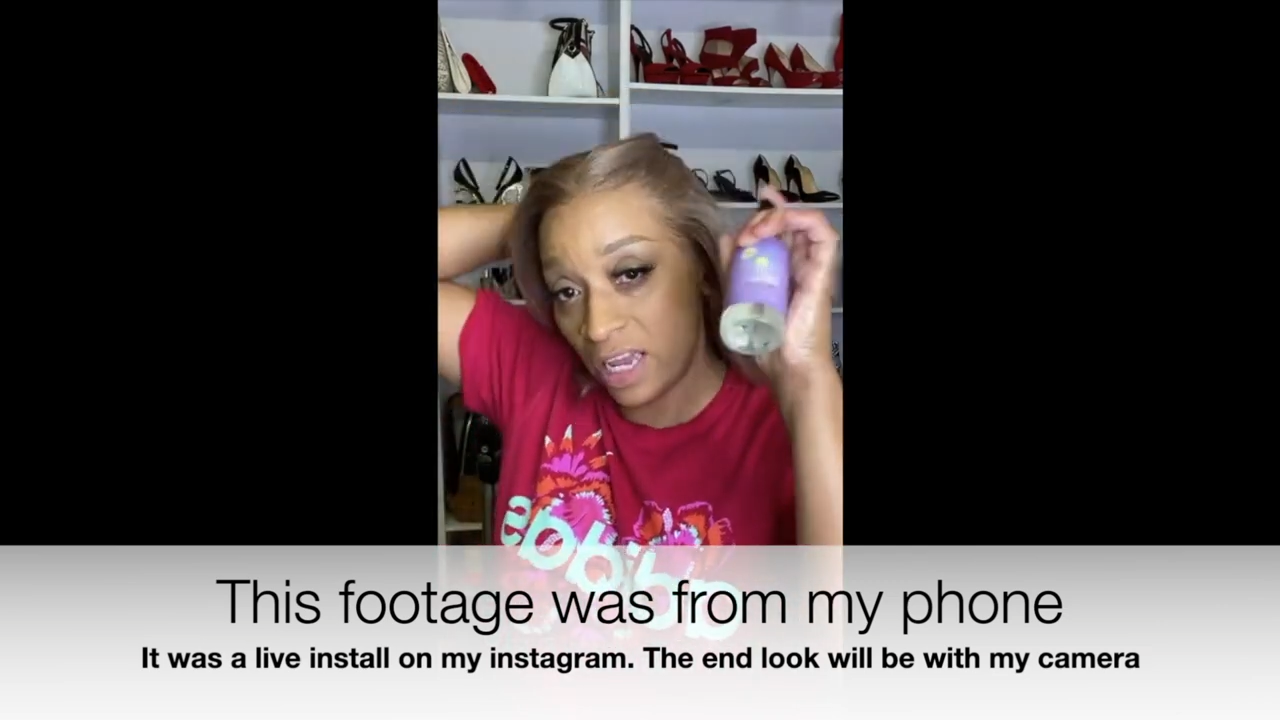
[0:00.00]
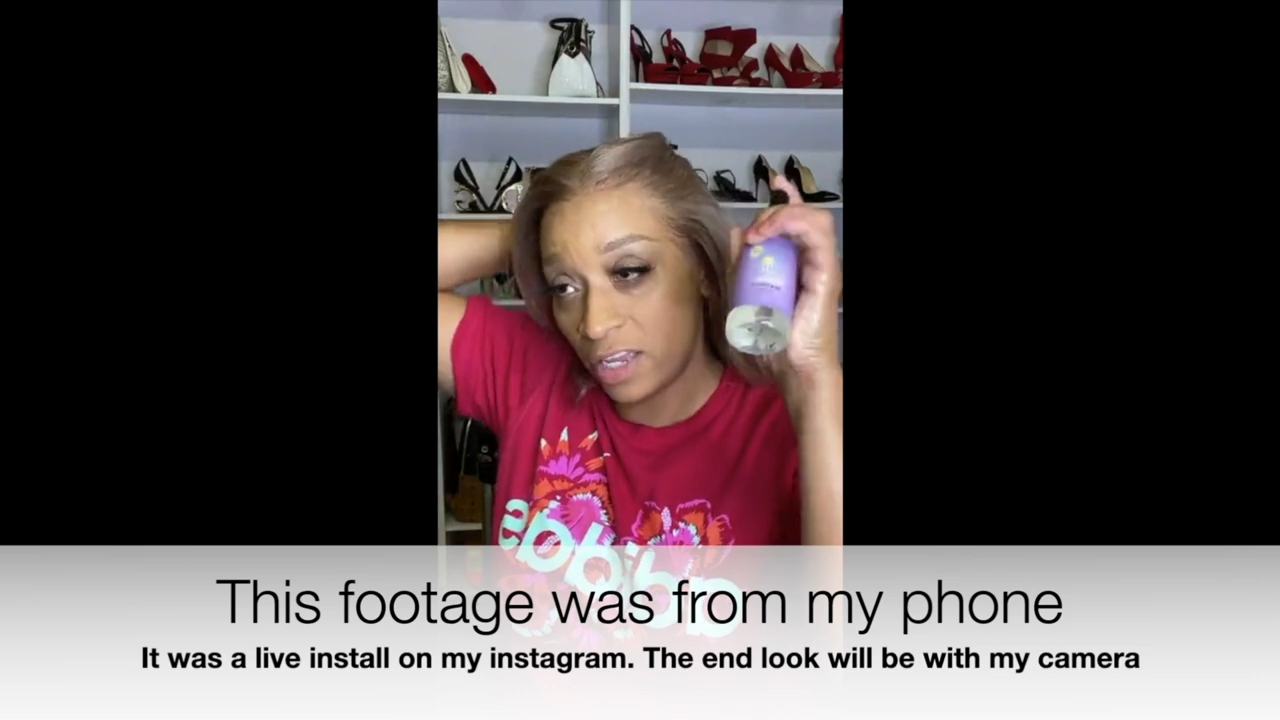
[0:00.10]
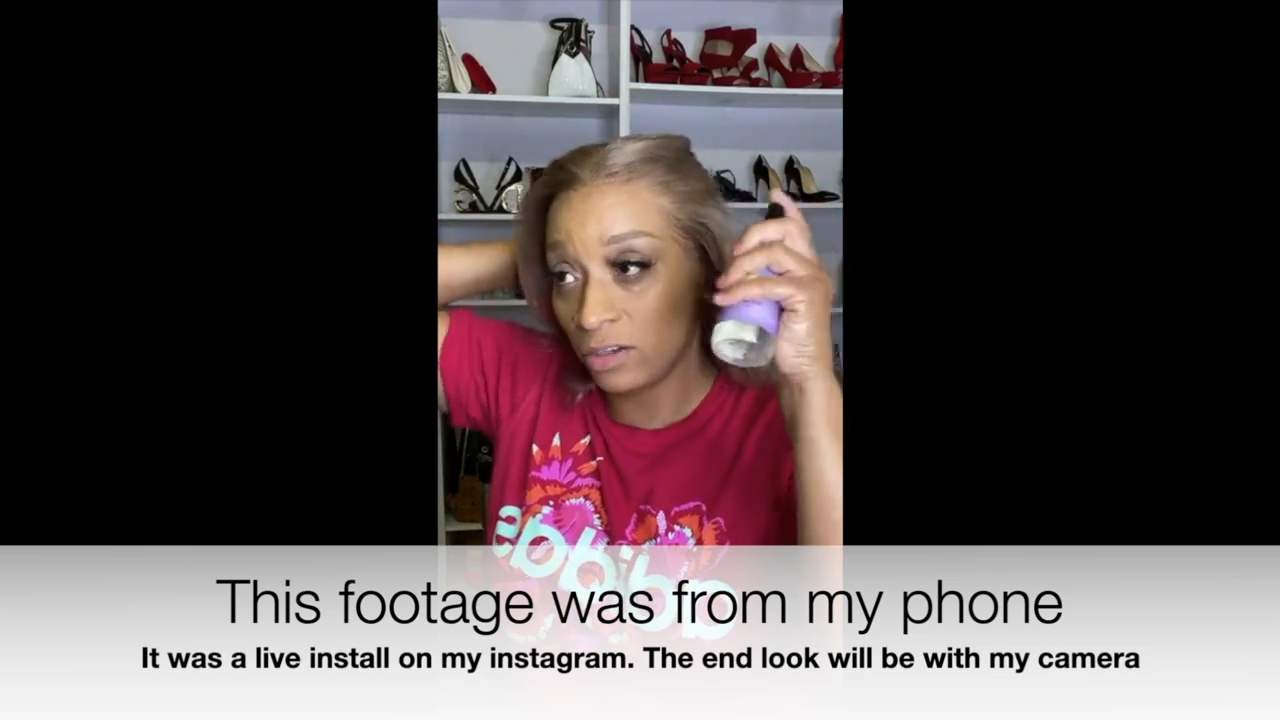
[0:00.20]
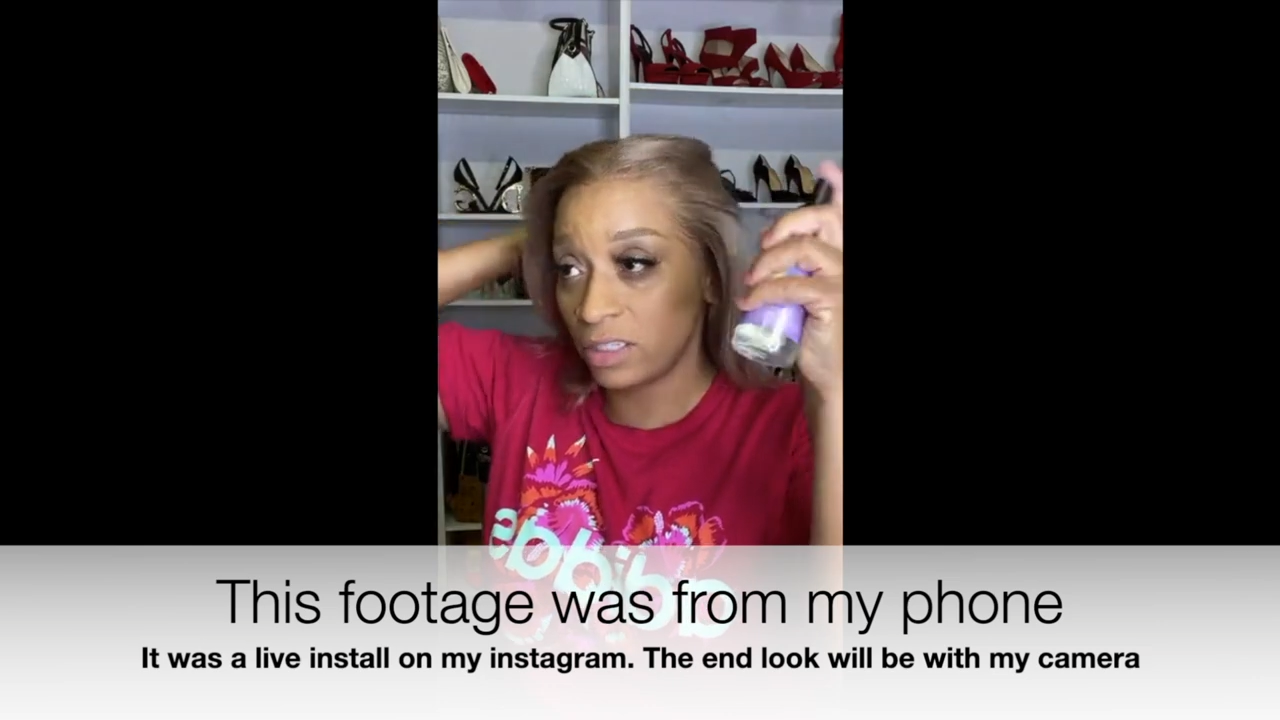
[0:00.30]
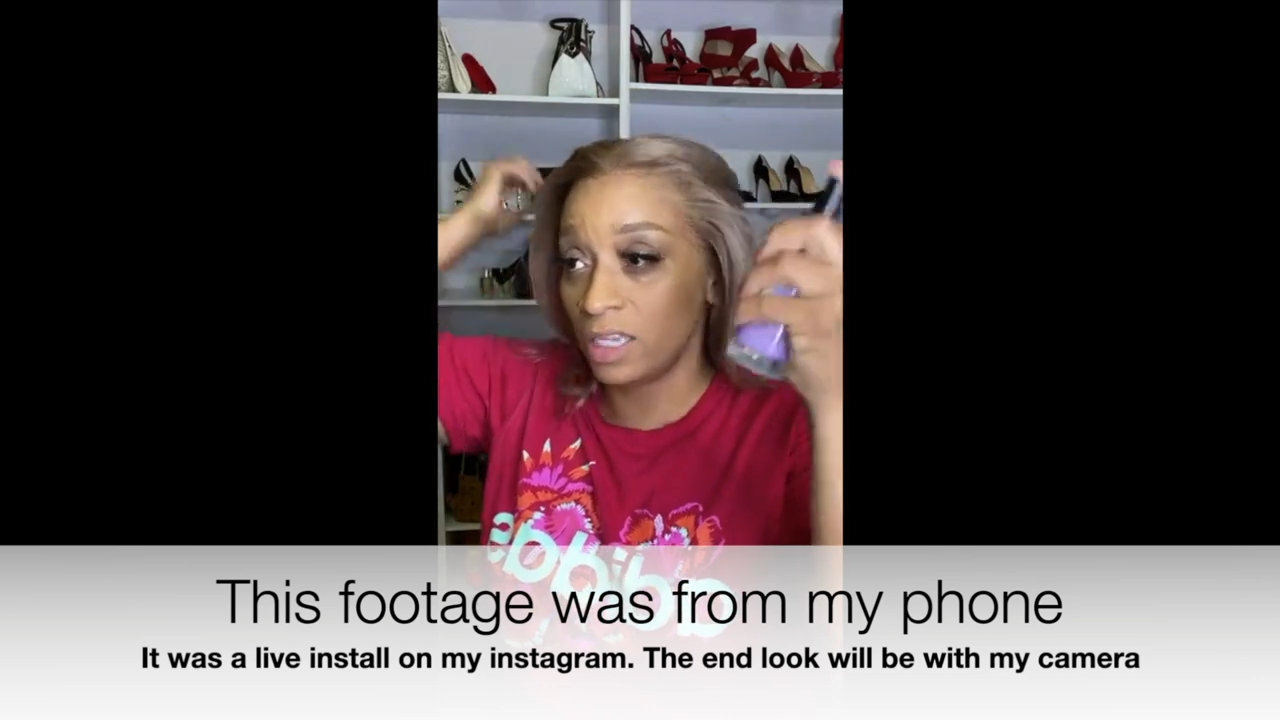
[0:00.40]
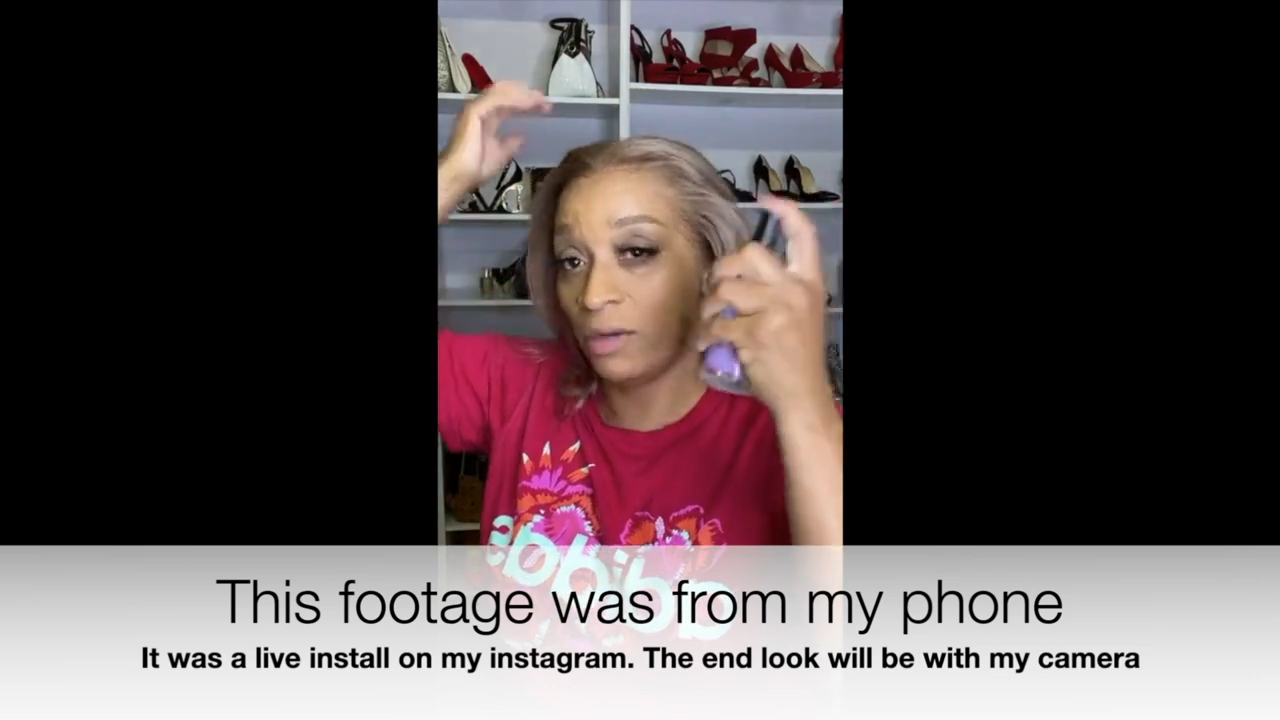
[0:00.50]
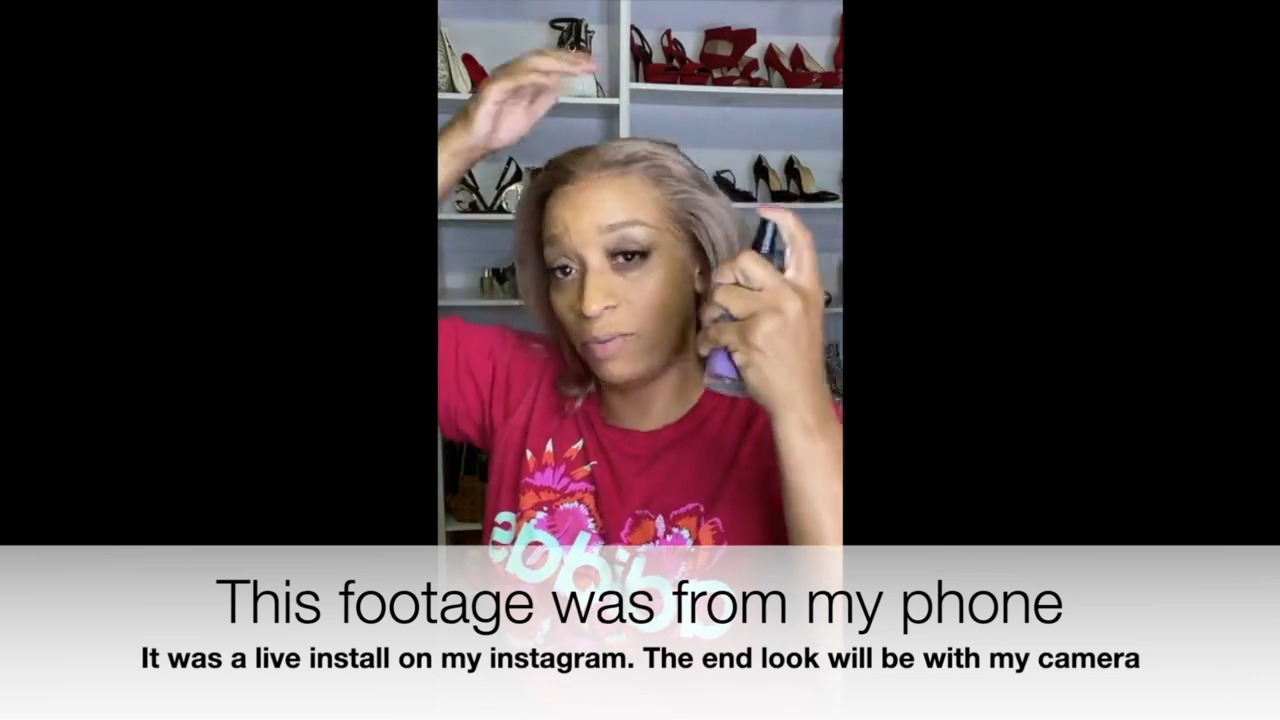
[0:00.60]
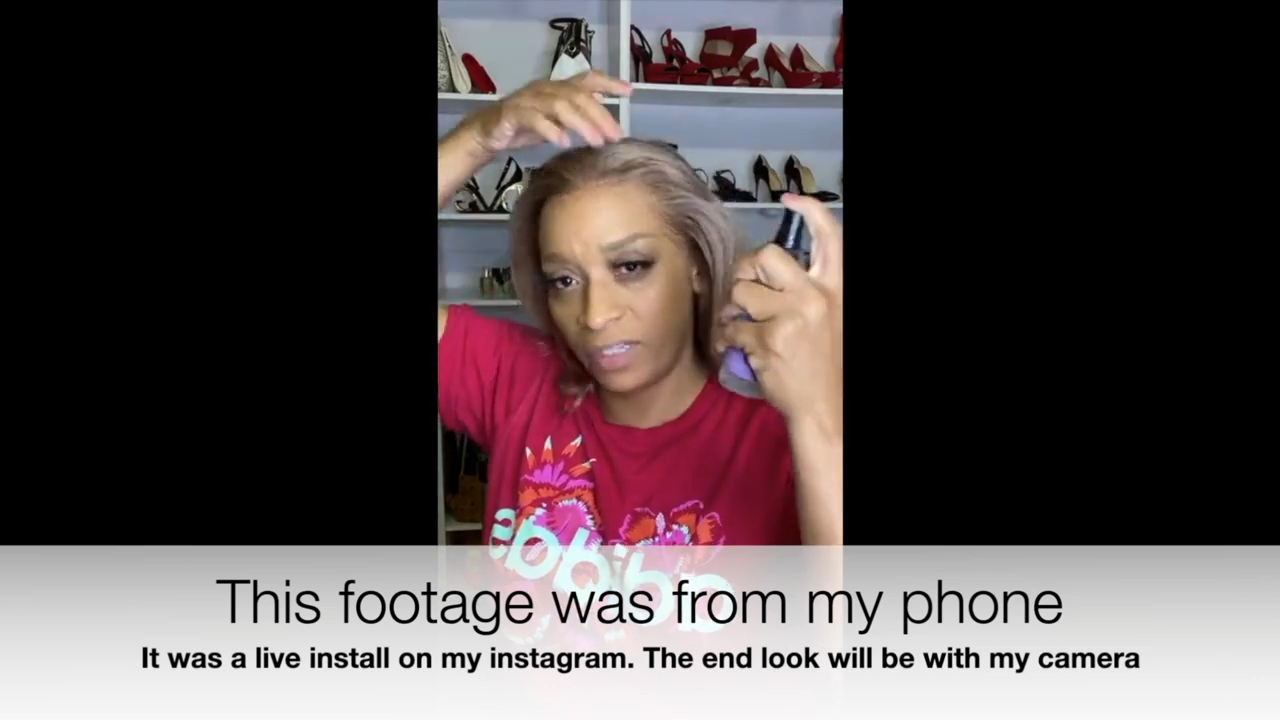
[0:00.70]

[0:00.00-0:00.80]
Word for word: take your skin